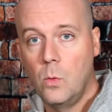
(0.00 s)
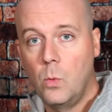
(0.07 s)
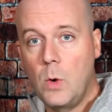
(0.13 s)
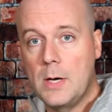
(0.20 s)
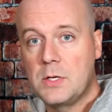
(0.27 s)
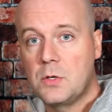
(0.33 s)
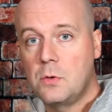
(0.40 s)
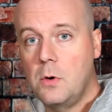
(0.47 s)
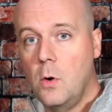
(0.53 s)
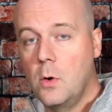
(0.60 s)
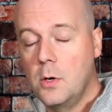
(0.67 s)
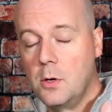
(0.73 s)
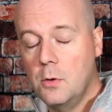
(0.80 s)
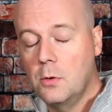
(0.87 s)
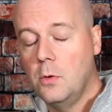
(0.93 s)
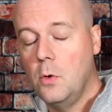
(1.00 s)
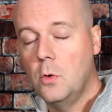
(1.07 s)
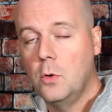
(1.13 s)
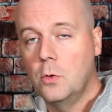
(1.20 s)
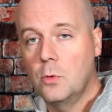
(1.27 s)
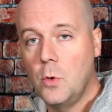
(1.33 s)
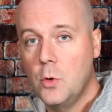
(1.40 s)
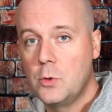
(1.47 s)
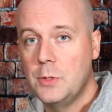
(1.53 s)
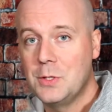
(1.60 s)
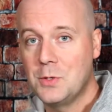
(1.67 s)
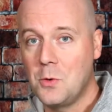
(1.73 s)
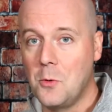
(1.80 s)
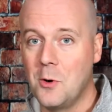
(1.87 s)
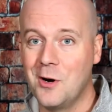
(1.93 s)
restaurant or your local grocery
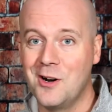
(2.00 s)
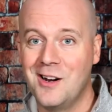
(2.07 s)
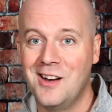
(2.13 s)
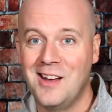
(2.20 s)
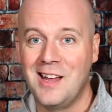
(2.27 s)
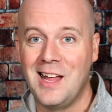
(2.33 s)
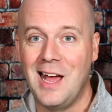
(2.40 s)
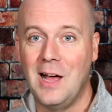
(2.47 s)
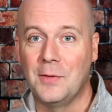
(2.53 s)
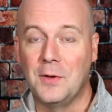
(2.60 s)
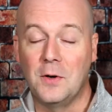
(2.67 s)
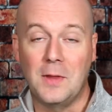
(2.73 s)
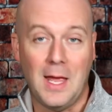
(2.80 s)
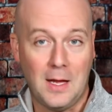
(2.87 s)
store out there.